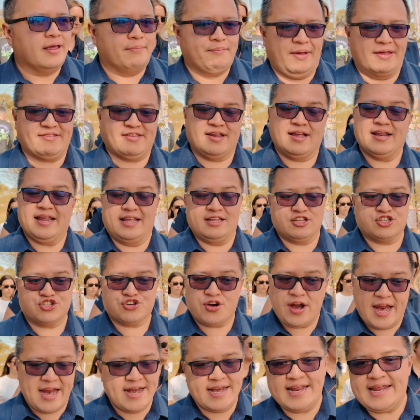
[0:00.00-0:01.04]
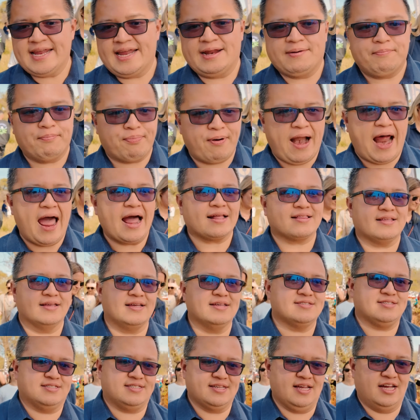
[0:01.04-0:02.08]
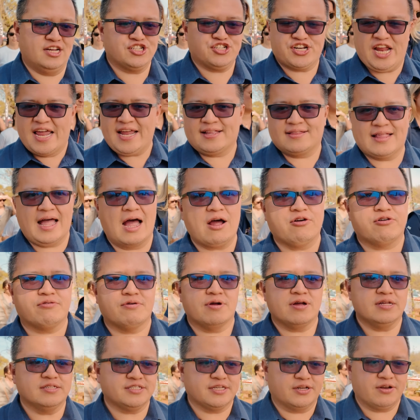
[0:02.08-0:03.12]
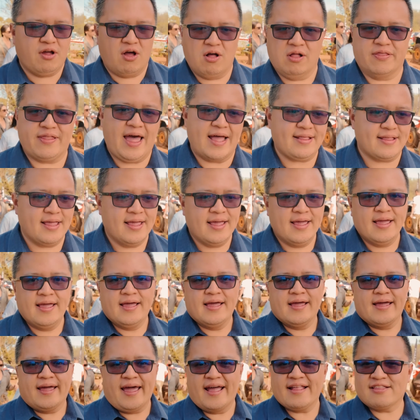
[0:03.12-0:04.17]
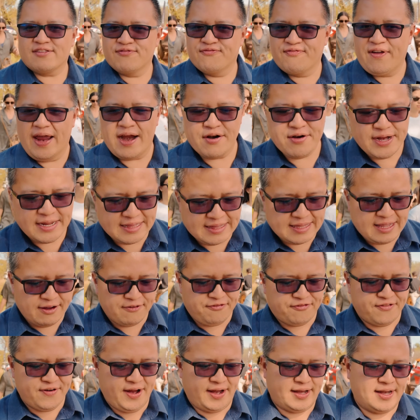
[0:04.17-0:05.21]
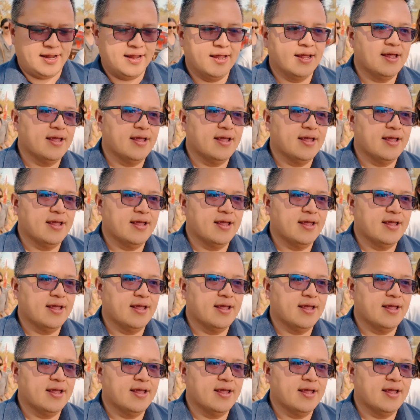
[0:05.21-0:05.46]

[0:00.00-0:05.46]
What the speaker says: basically in training, in practice, shakedown runs and all that, it's very different.